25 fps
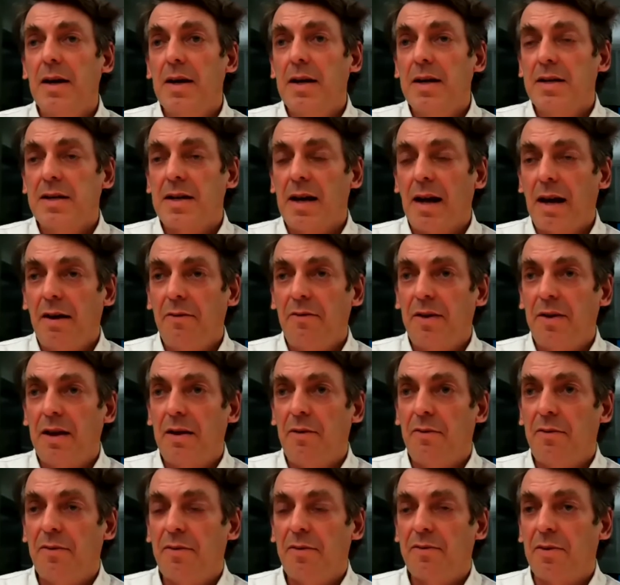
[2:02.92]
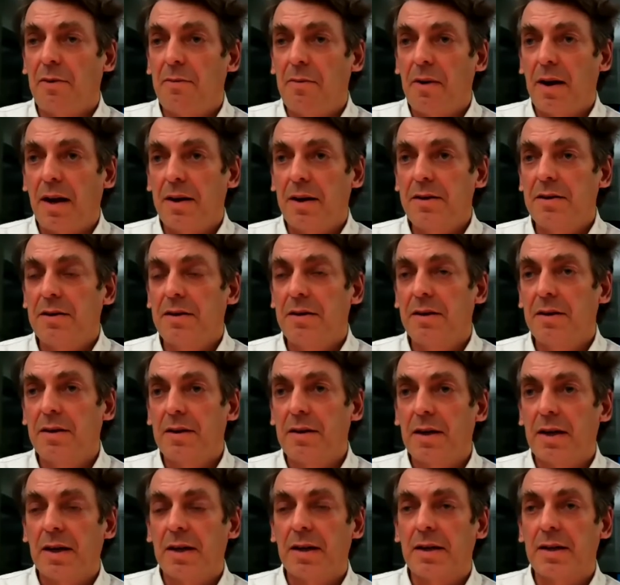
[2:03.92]
Tel Aviv, from London,
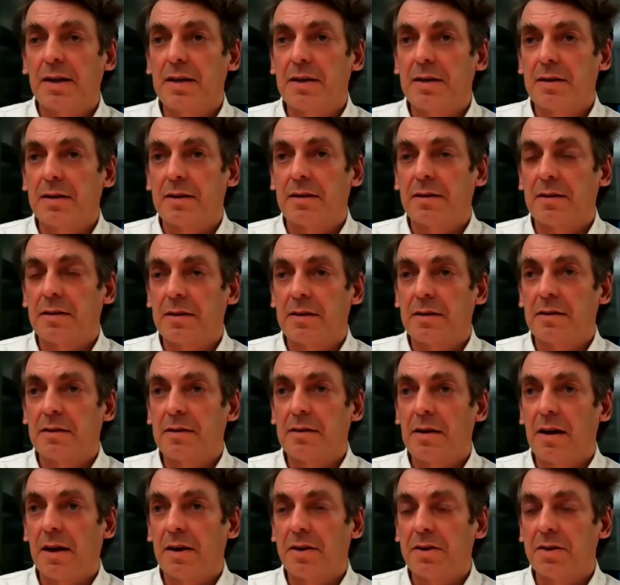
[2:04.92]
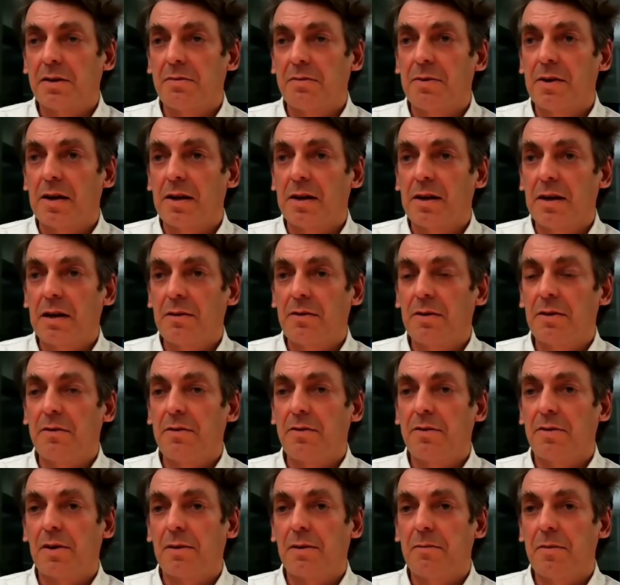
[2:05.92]
and last week even
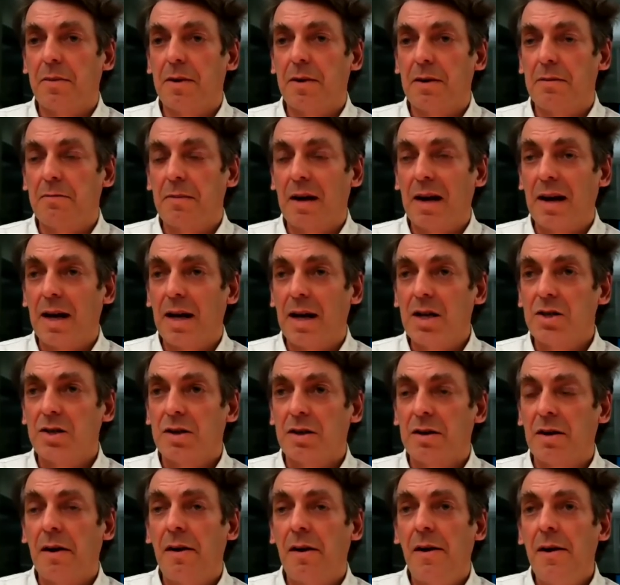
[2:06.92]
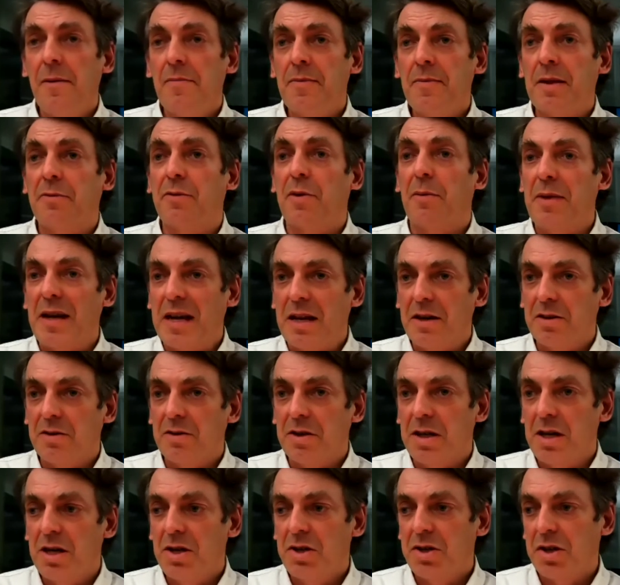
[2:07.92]
from Malaysia and from
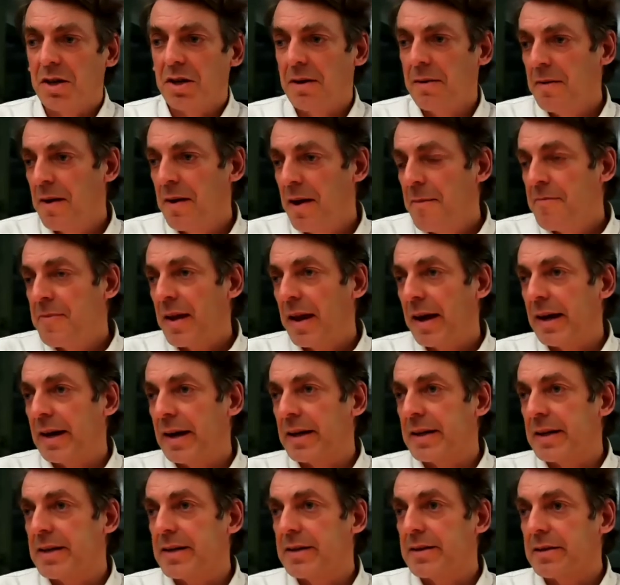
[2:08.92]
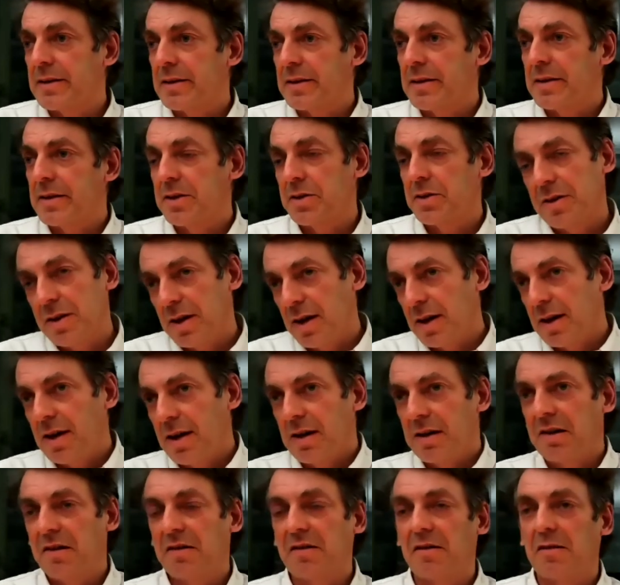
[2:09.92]
Indonesia. And today
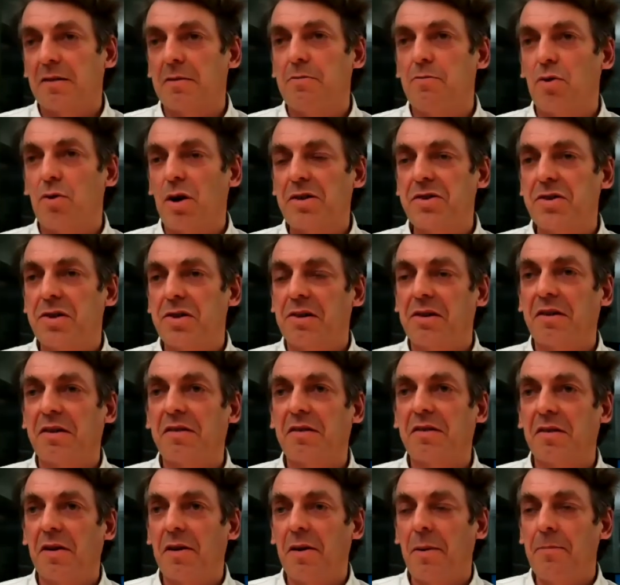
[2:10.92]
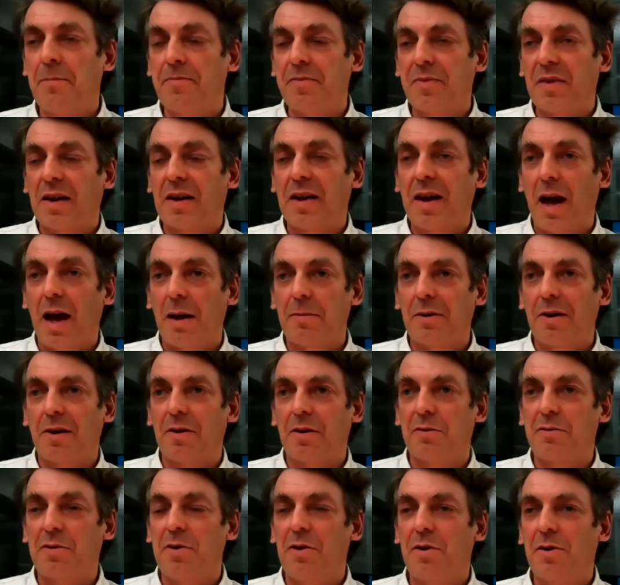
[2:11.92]
it's Brussels, the capital of
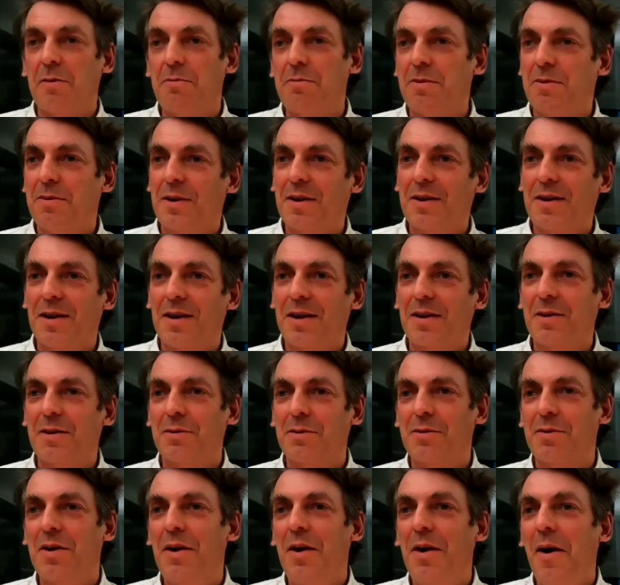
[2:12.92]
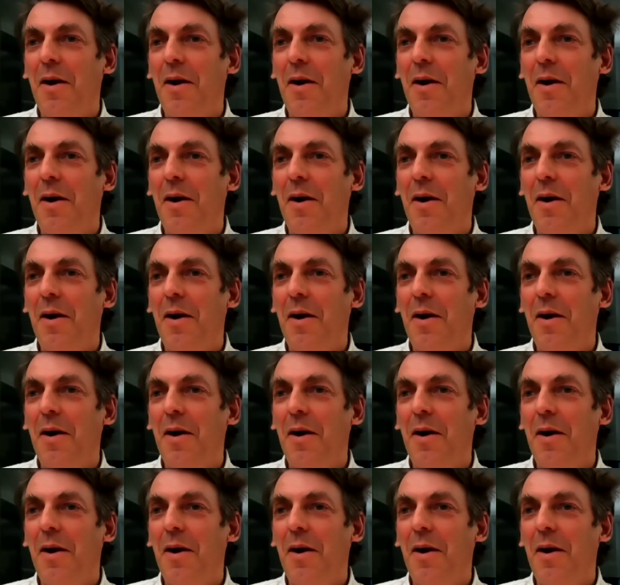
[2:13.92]
Europe, kind of.